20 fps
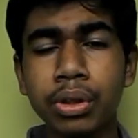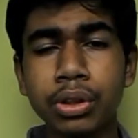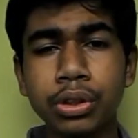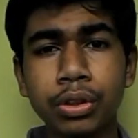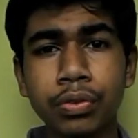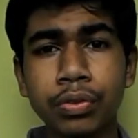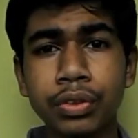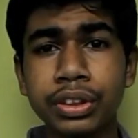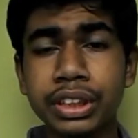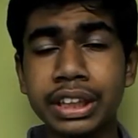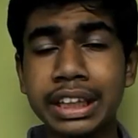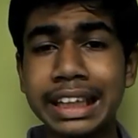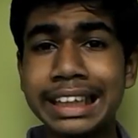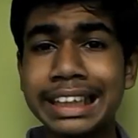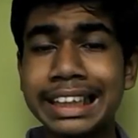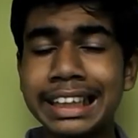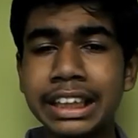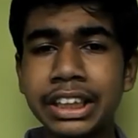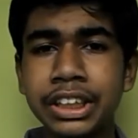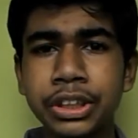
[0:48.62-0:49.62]
because of its
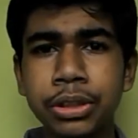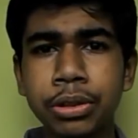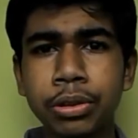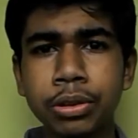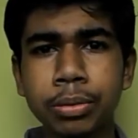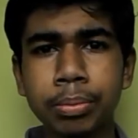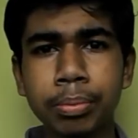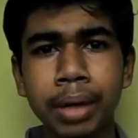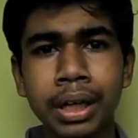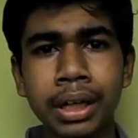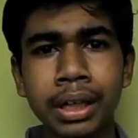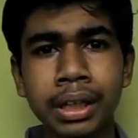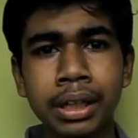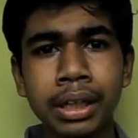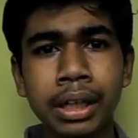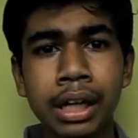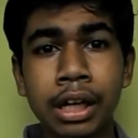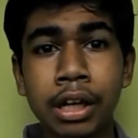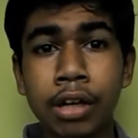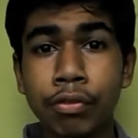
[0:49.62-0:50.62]
eating issues, but
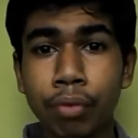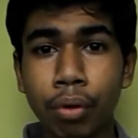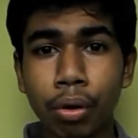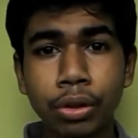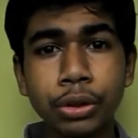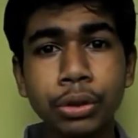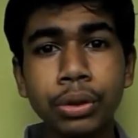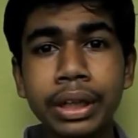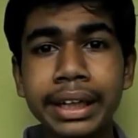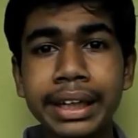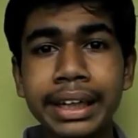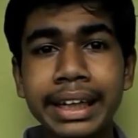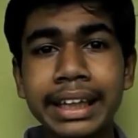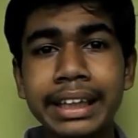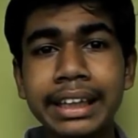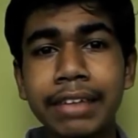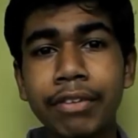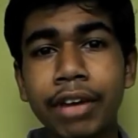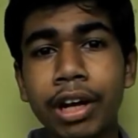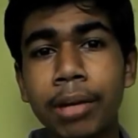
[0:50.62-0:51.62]

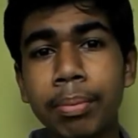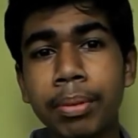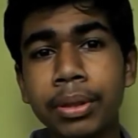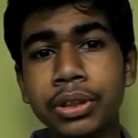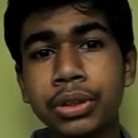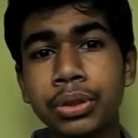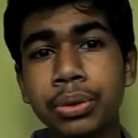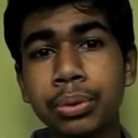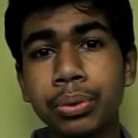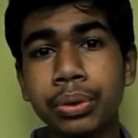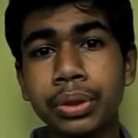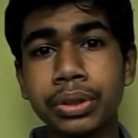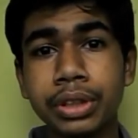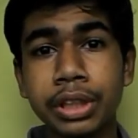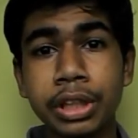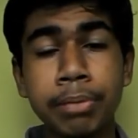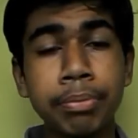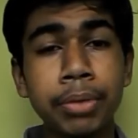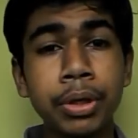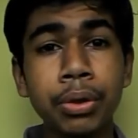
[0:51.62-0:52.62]
Fortunately, the OnePlus 2
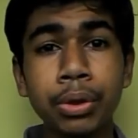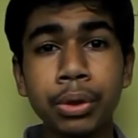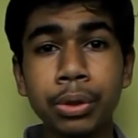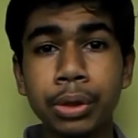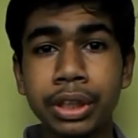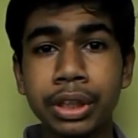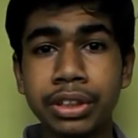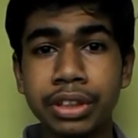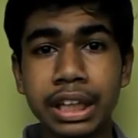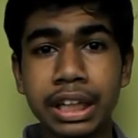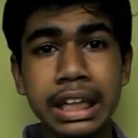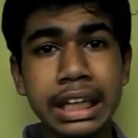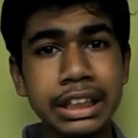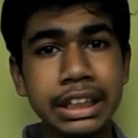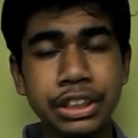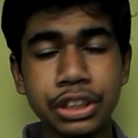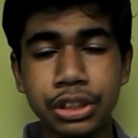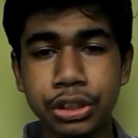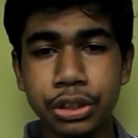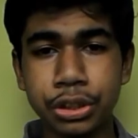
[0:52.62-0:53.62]
is immune to these
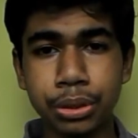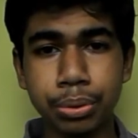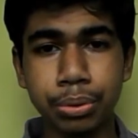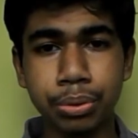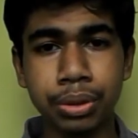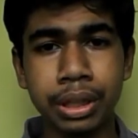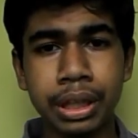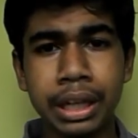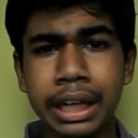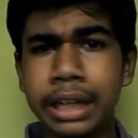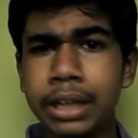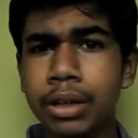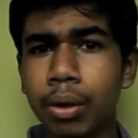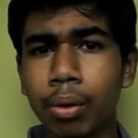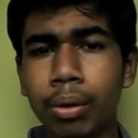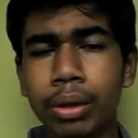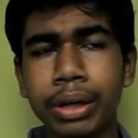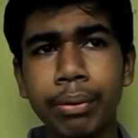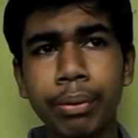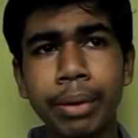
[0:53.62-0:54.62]
8-inch issues. It
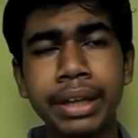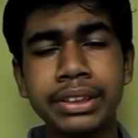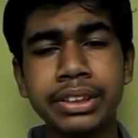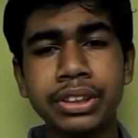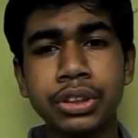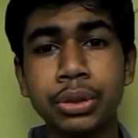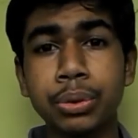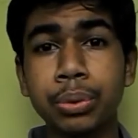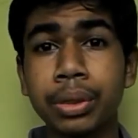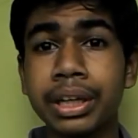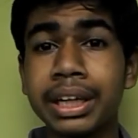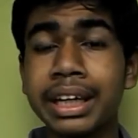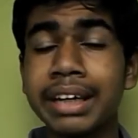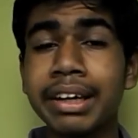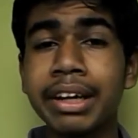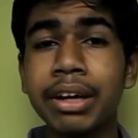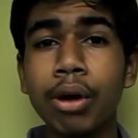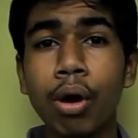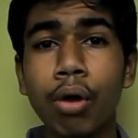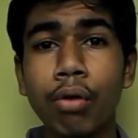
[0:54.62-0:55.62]
only raises to a
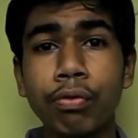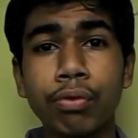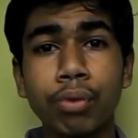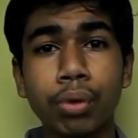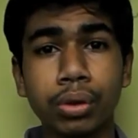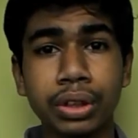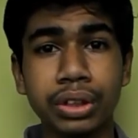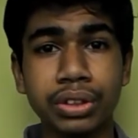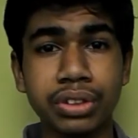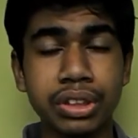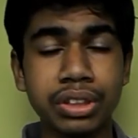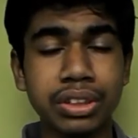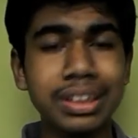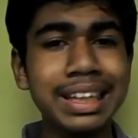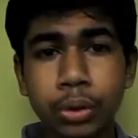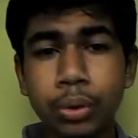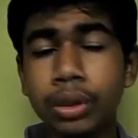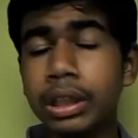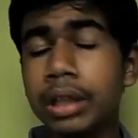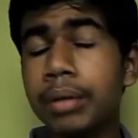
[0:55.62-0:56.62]
degree of
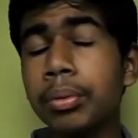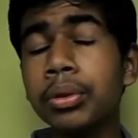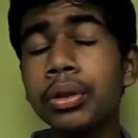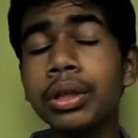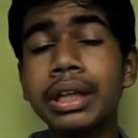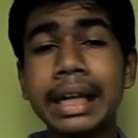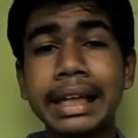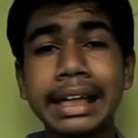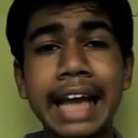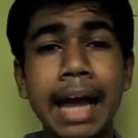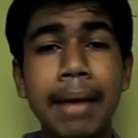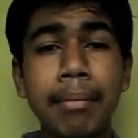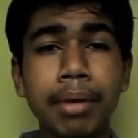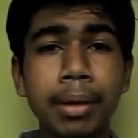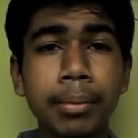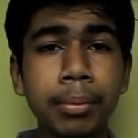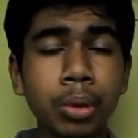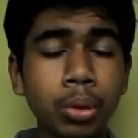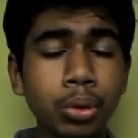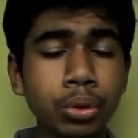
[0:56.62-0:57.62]
46. So now going to the
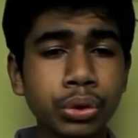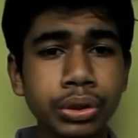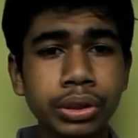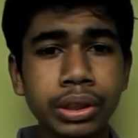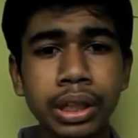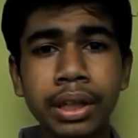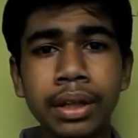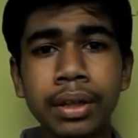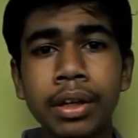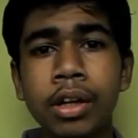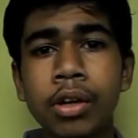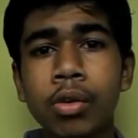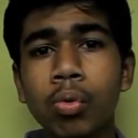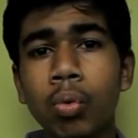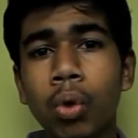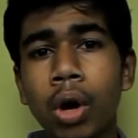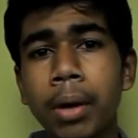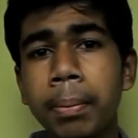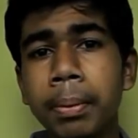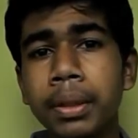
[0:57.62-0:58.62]
camera modes, the
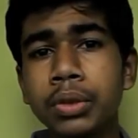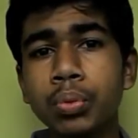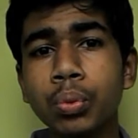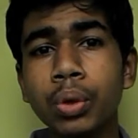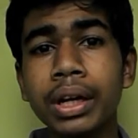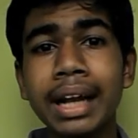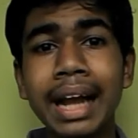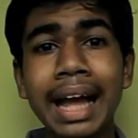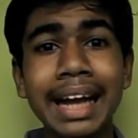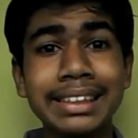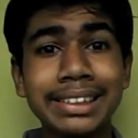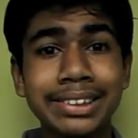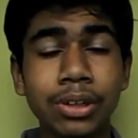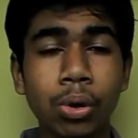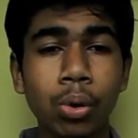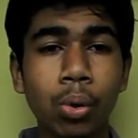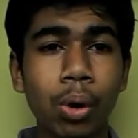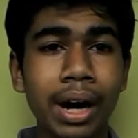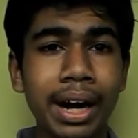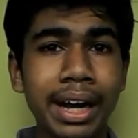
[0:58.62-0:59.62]
OnePlus 1 lacks
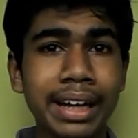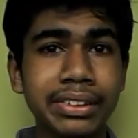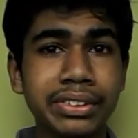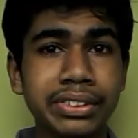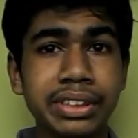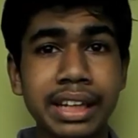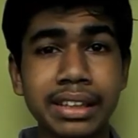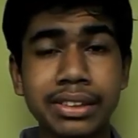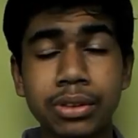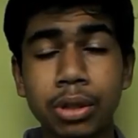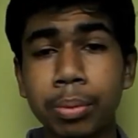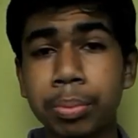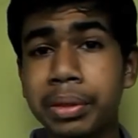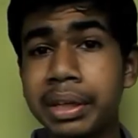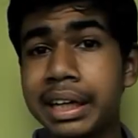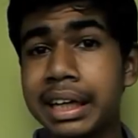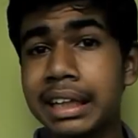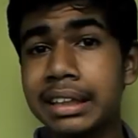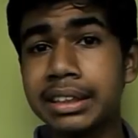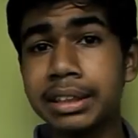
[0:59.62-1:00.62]
OIS that's
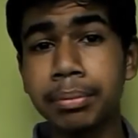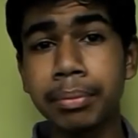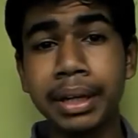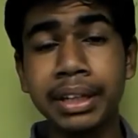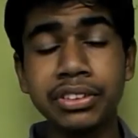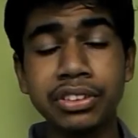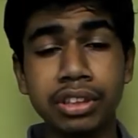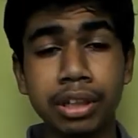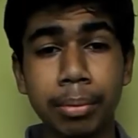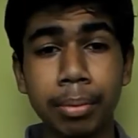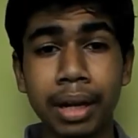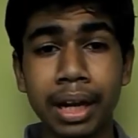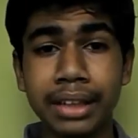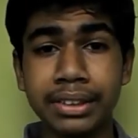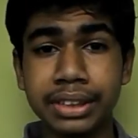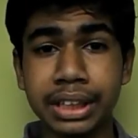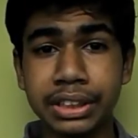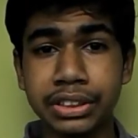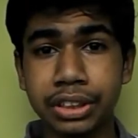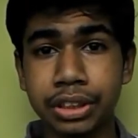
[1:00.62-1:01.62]
optical image
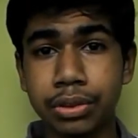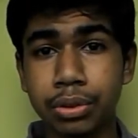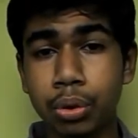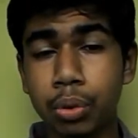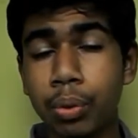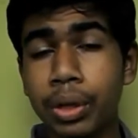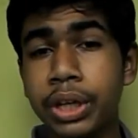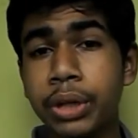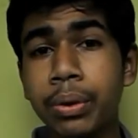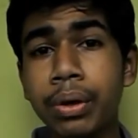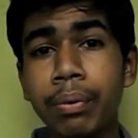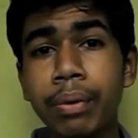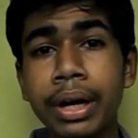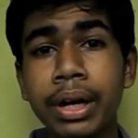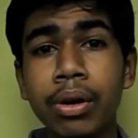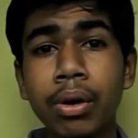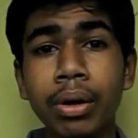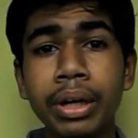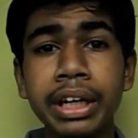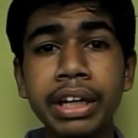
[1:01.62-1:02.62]
stabilization. So when you are
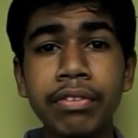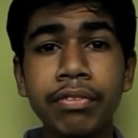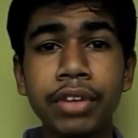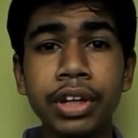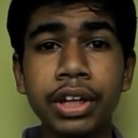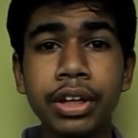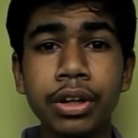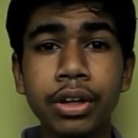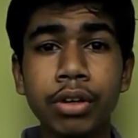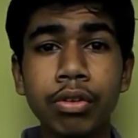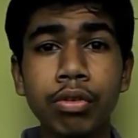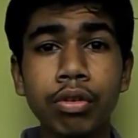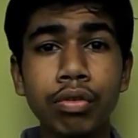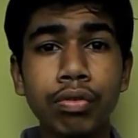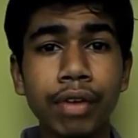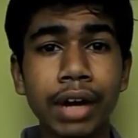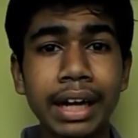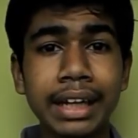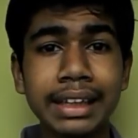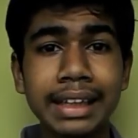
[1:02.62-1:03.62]
recording a video, you
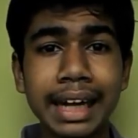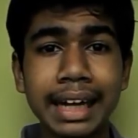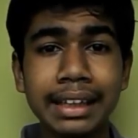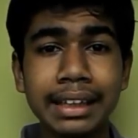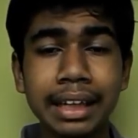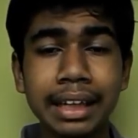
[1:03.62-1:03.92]
will find